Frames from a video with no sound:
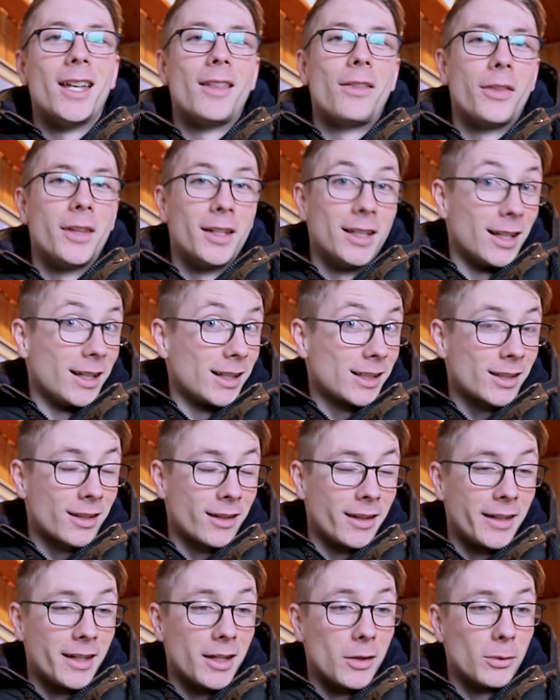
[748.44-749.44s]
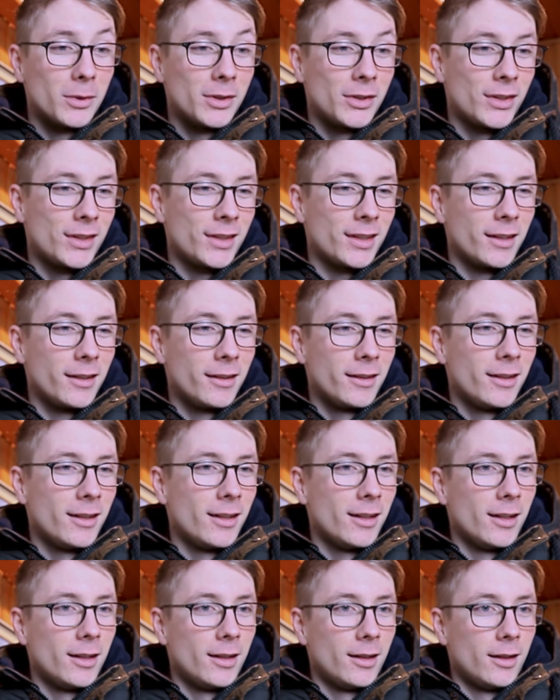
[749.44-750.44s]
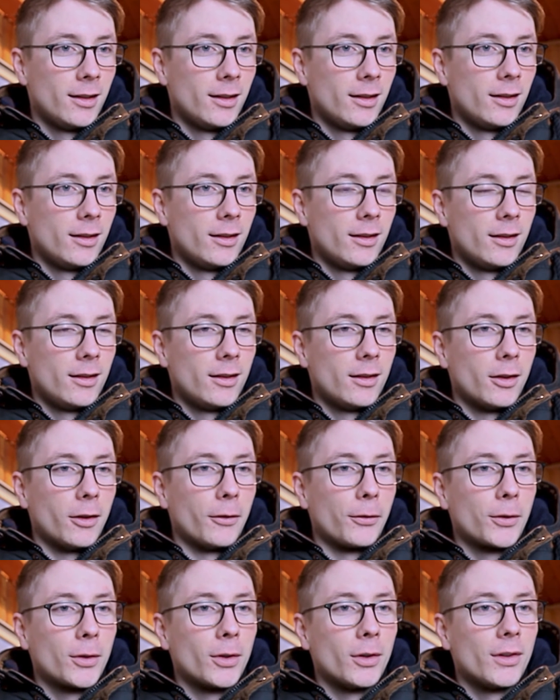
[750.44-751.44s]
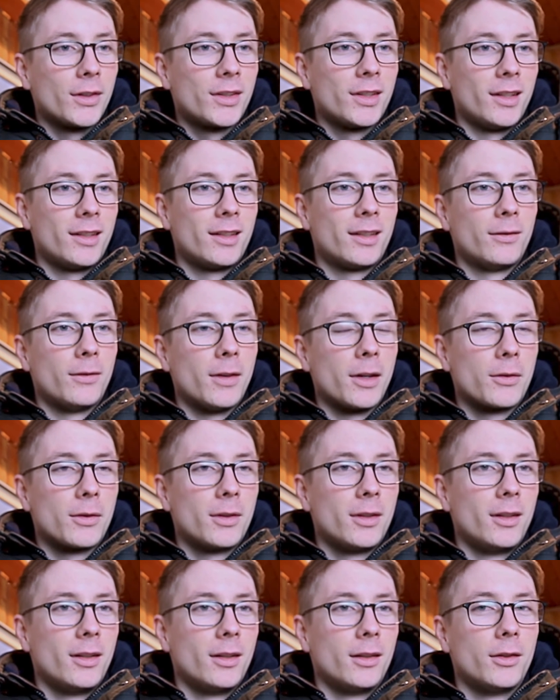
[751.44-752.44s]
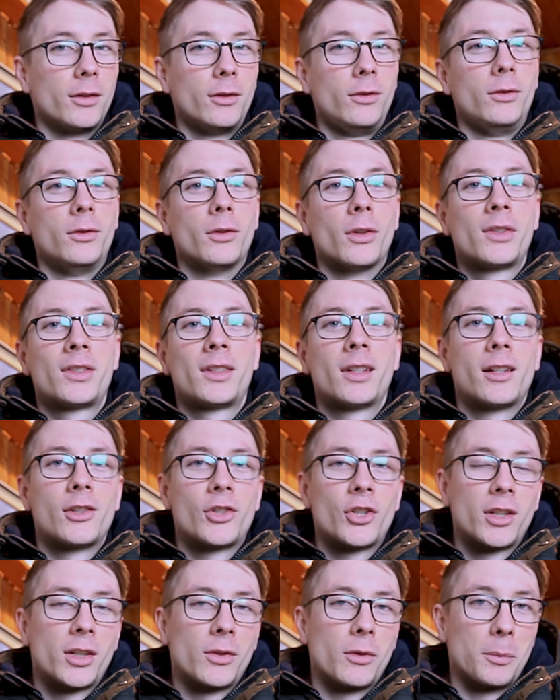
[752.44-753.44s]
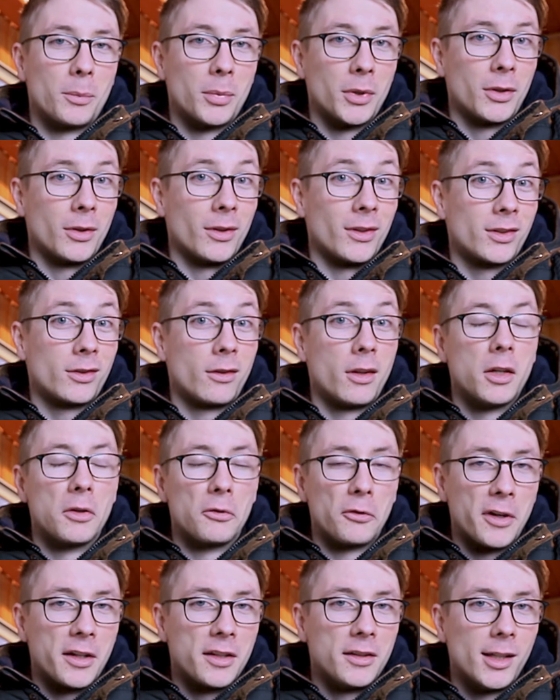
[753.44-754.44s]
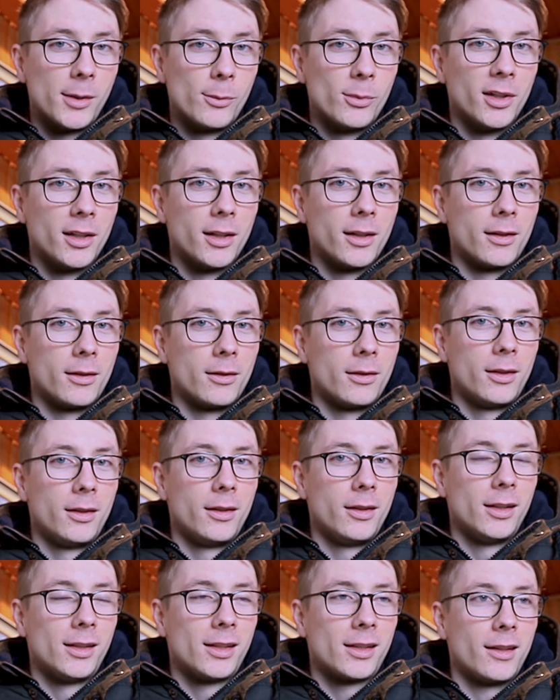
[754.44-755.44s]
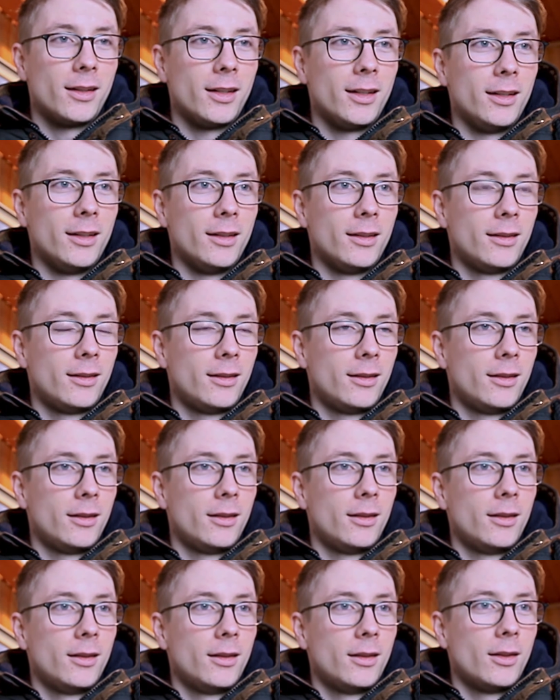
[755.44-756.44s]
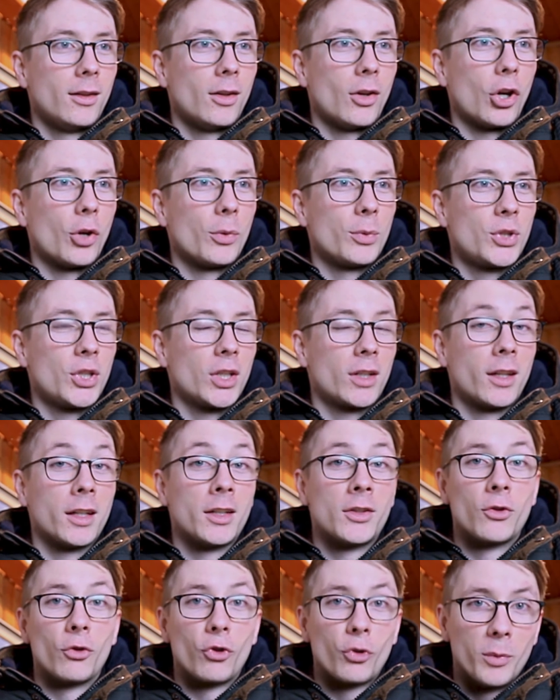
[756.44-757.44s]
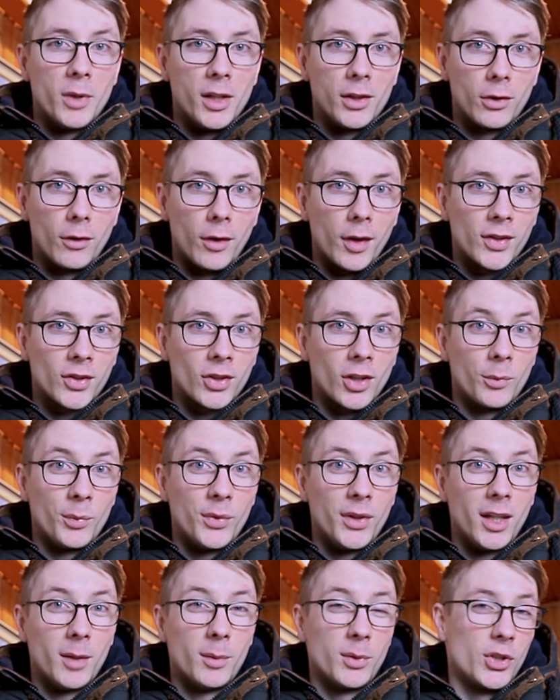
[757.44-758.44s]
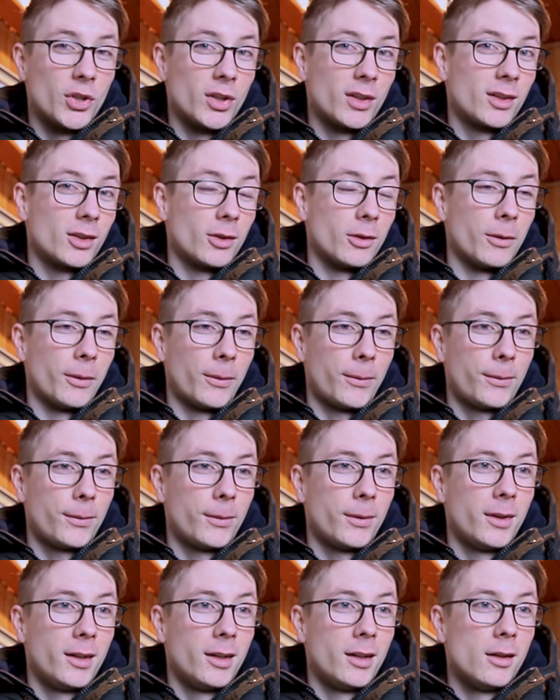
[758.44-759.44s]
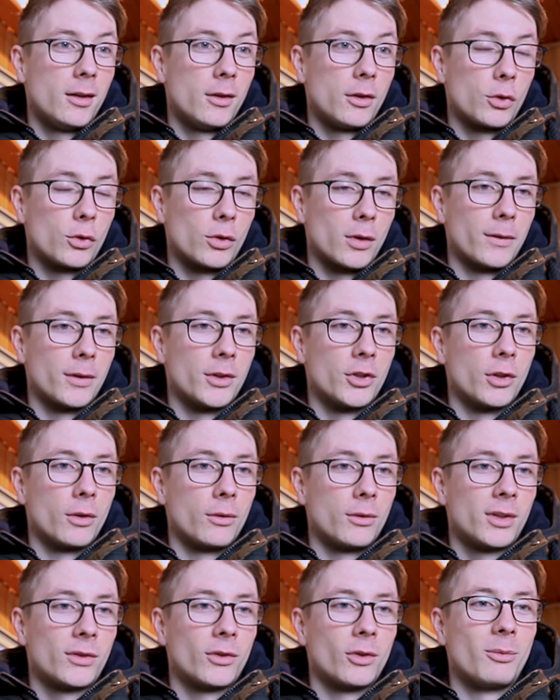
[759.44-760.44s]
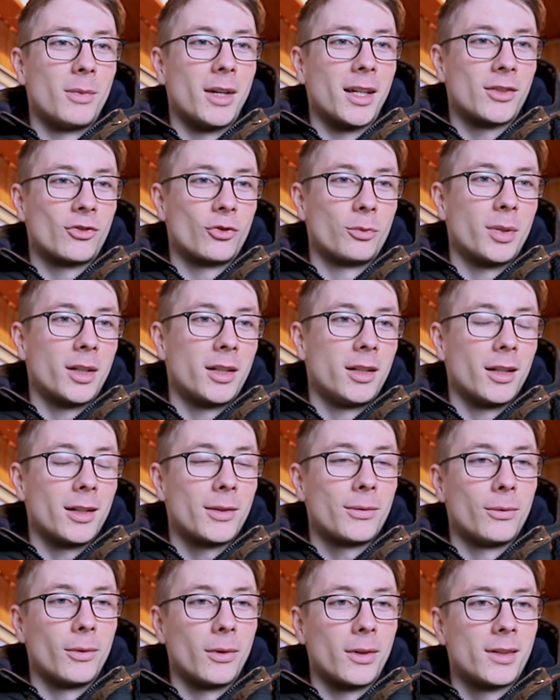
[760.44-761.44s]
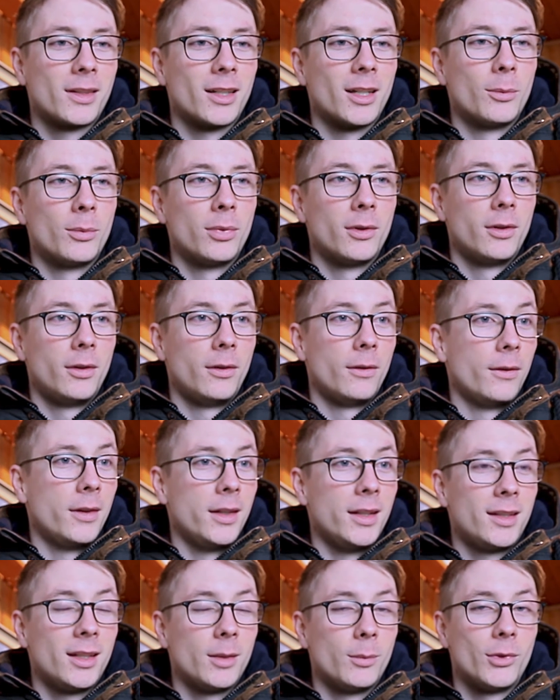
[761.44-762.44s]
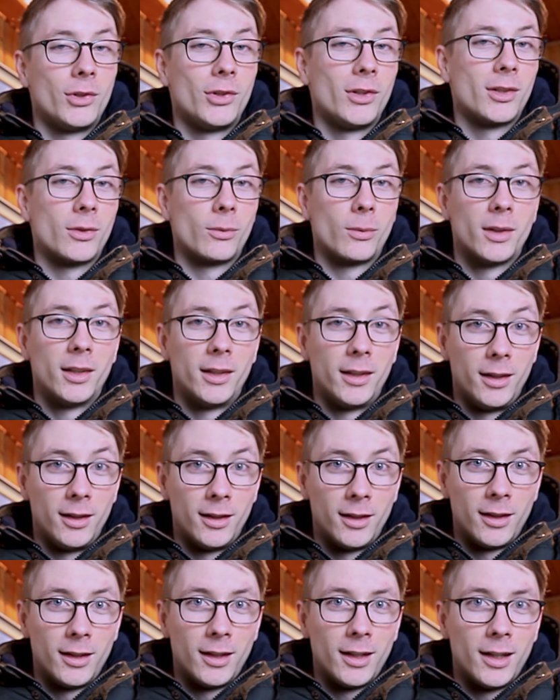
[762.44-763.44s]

And the last thing I want to say, of course, it's very a nostalgic trip because the Orion Nebula is the object that drew me into this hobby. Images of Trevor Jones from Astro Backyard, for example, these images really,